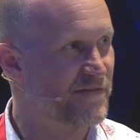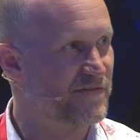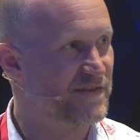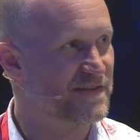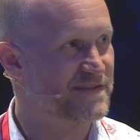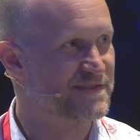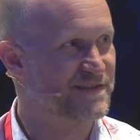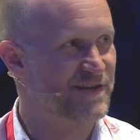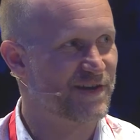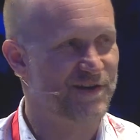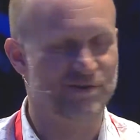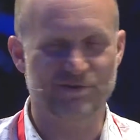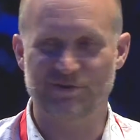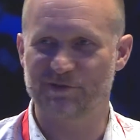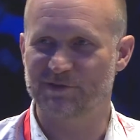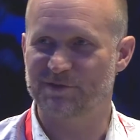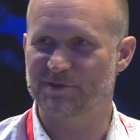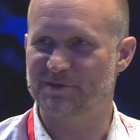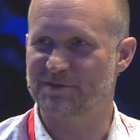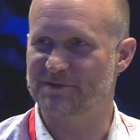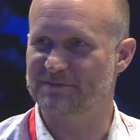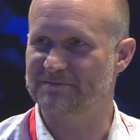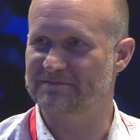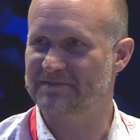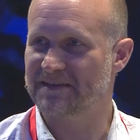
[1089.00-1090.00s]
years ago you
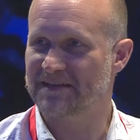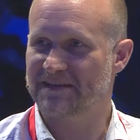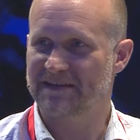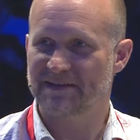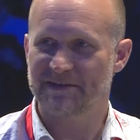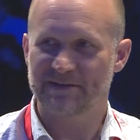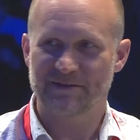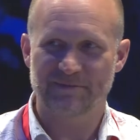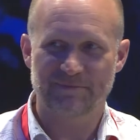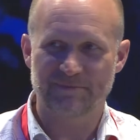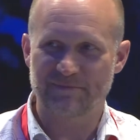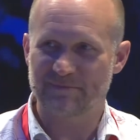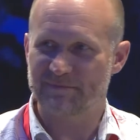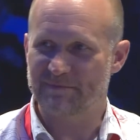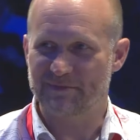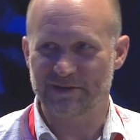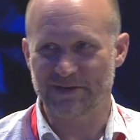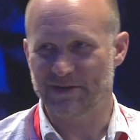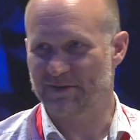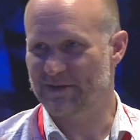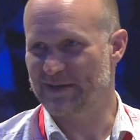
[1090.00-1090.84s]
could, you know,